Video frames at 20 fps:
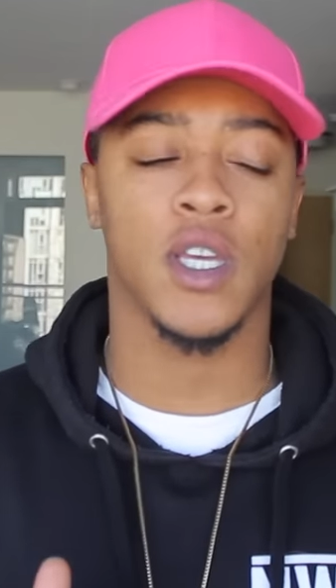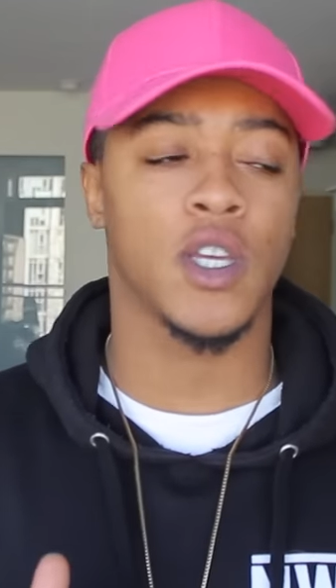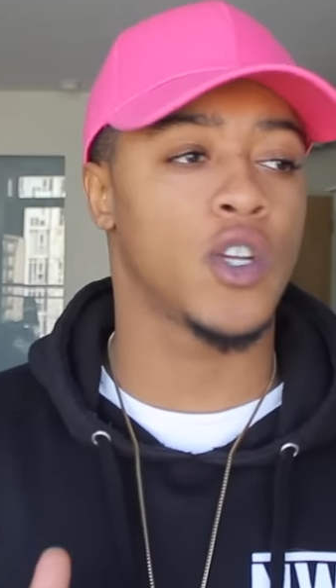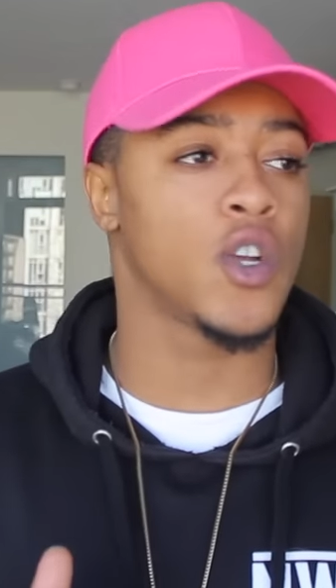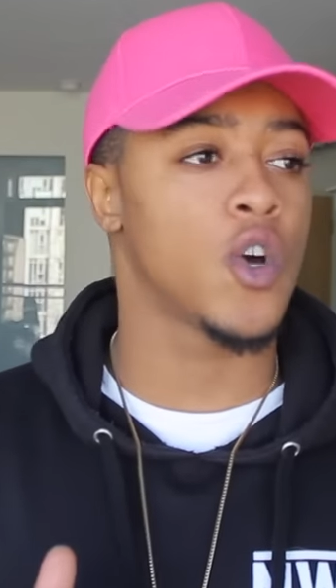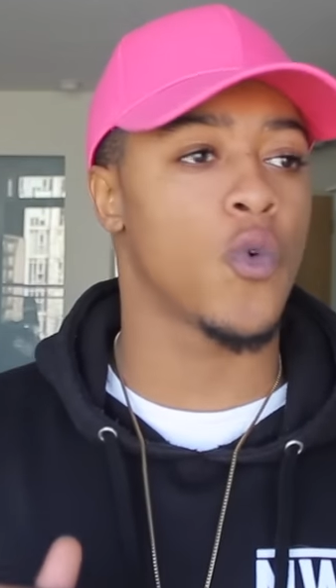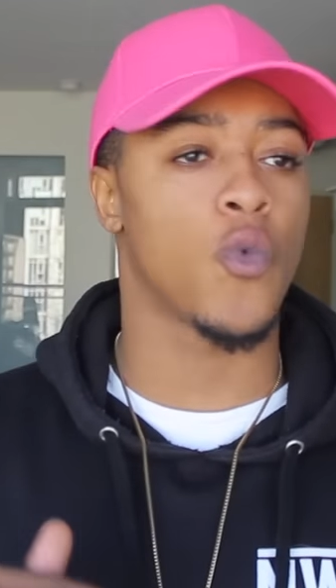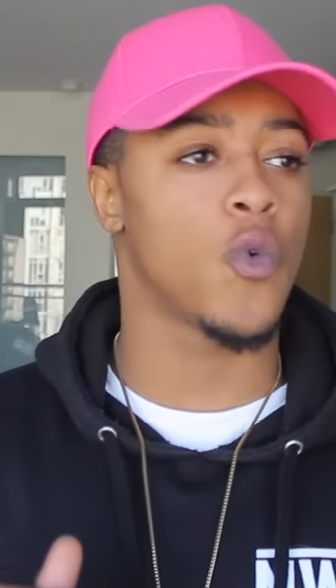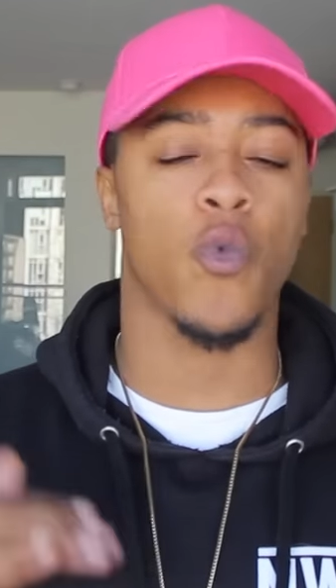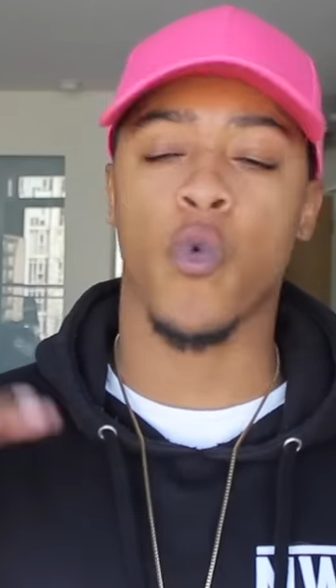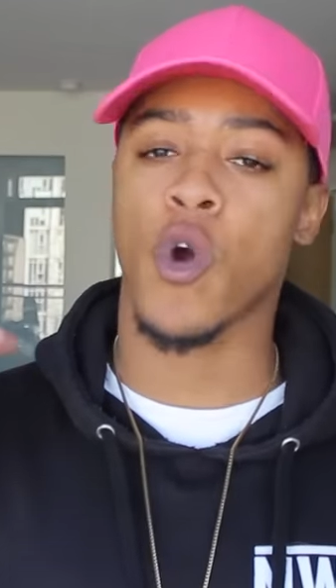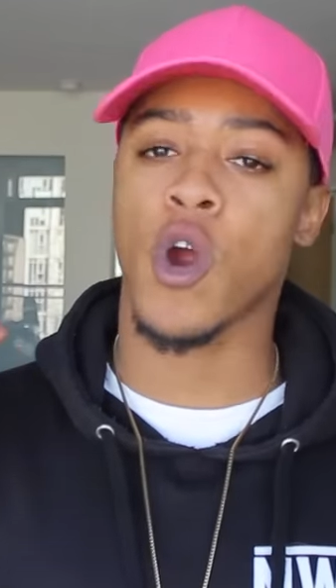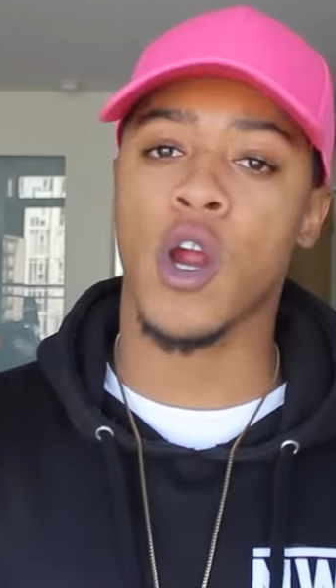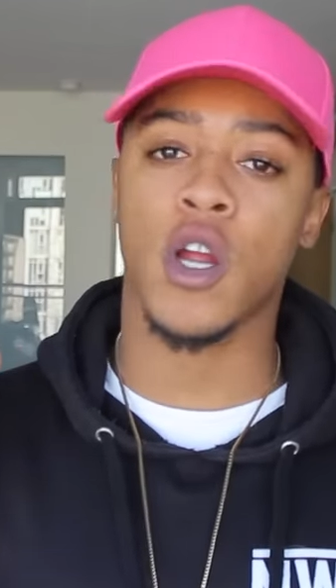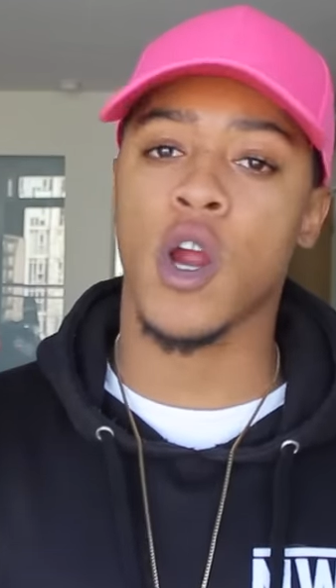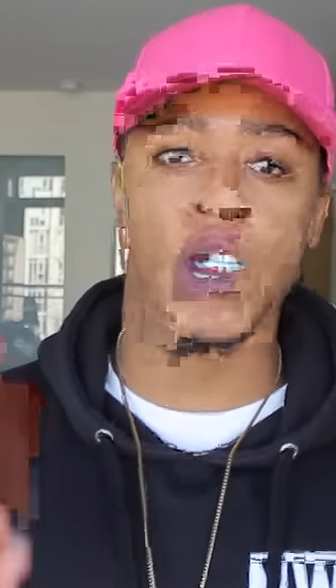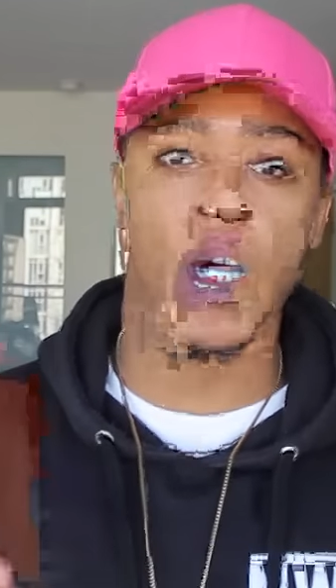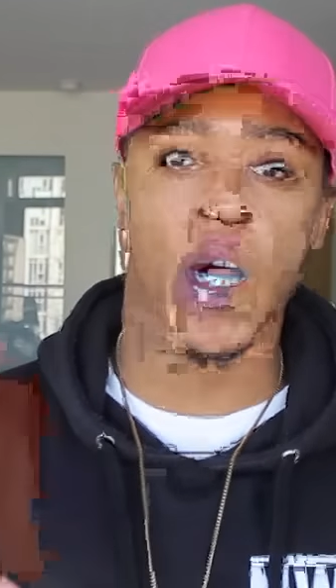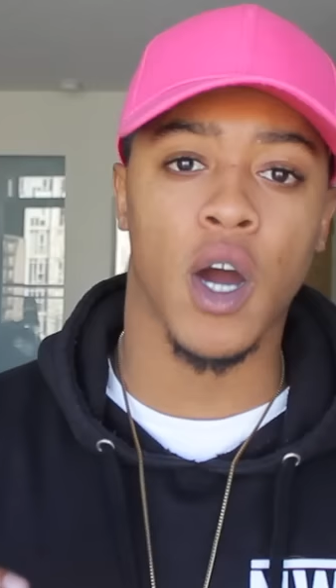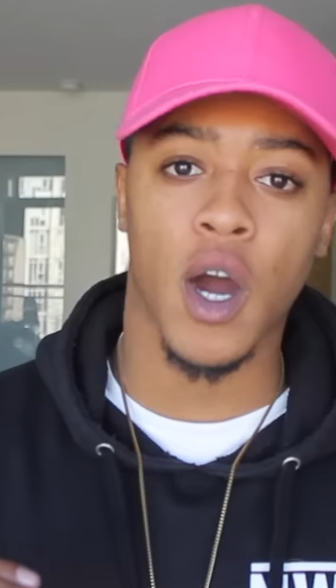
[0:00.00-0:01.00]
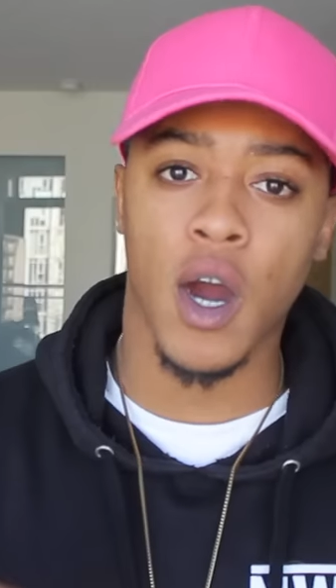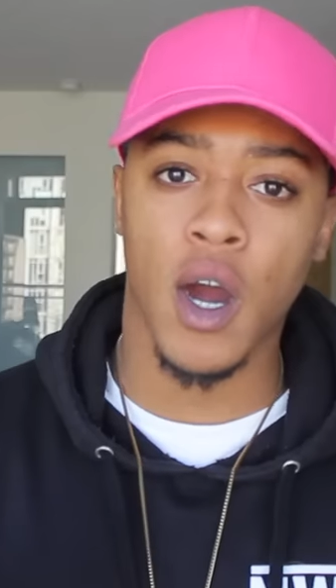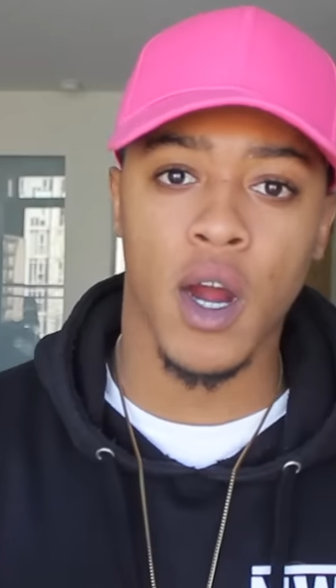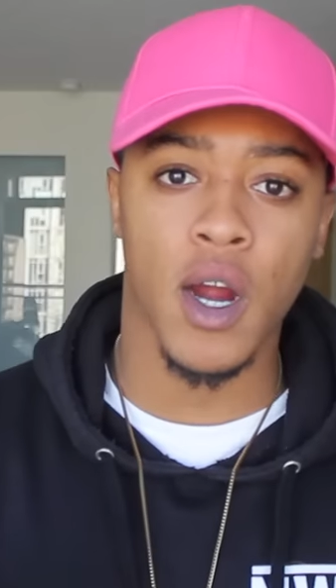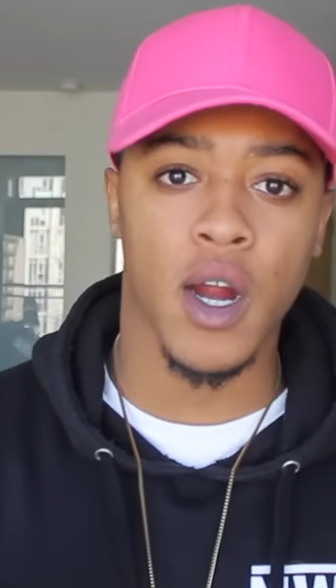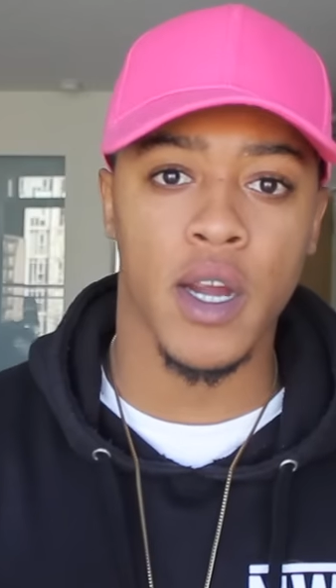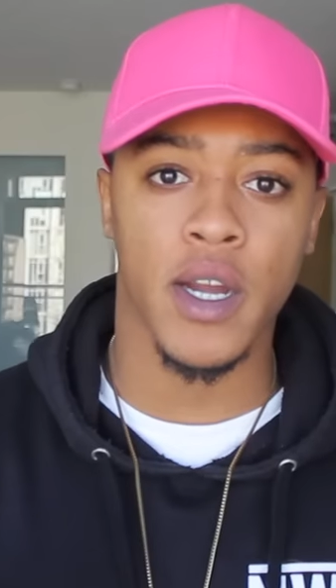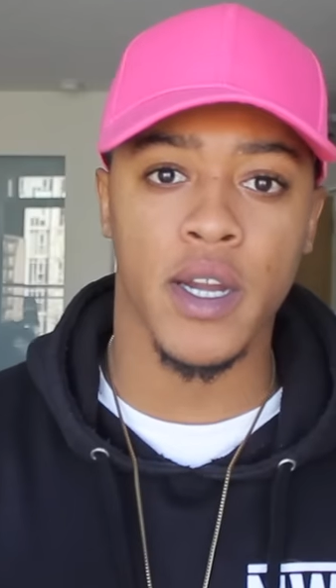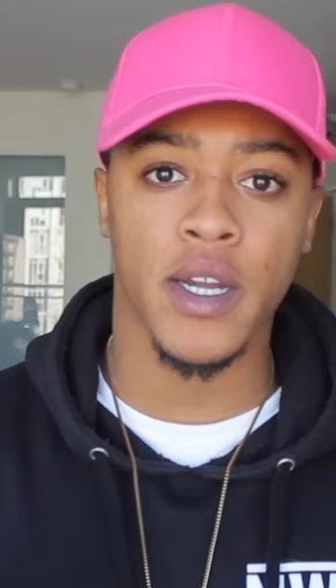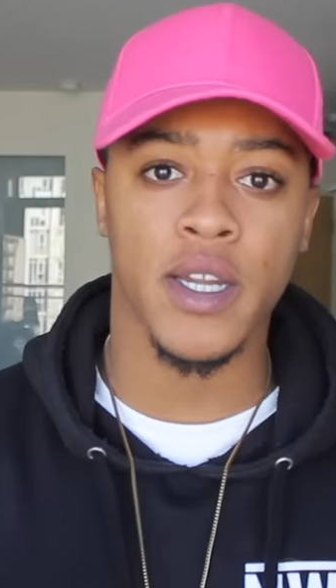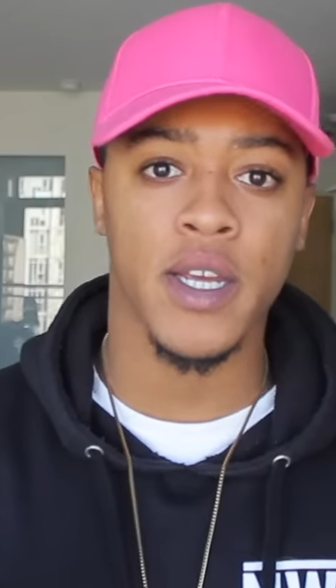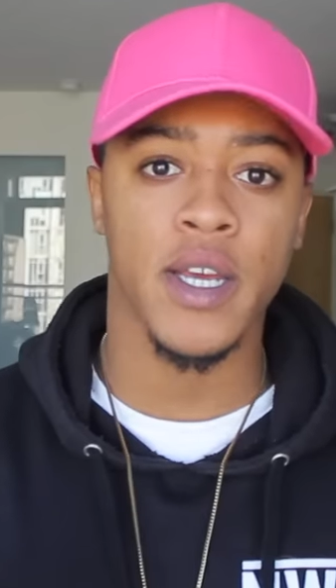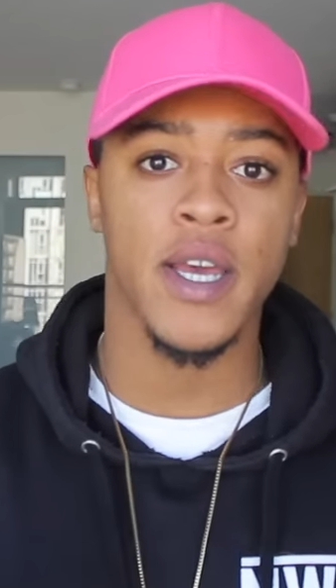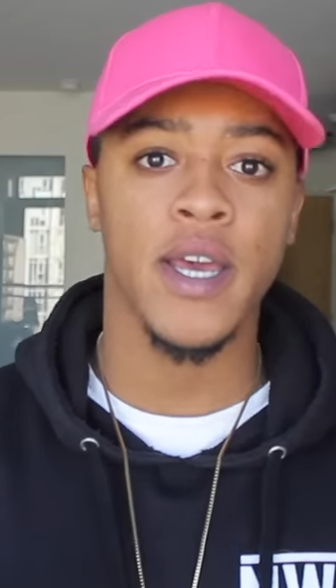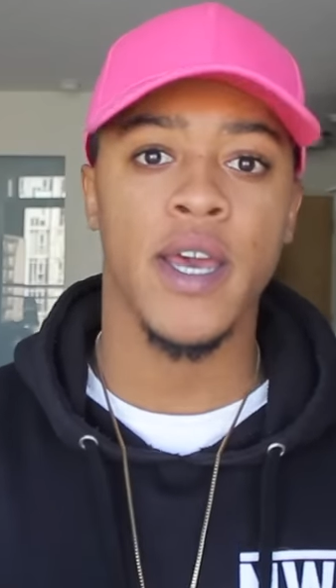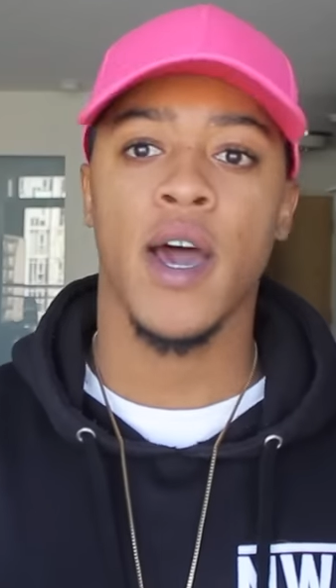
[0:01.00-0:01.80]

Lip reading: you know, worked hard,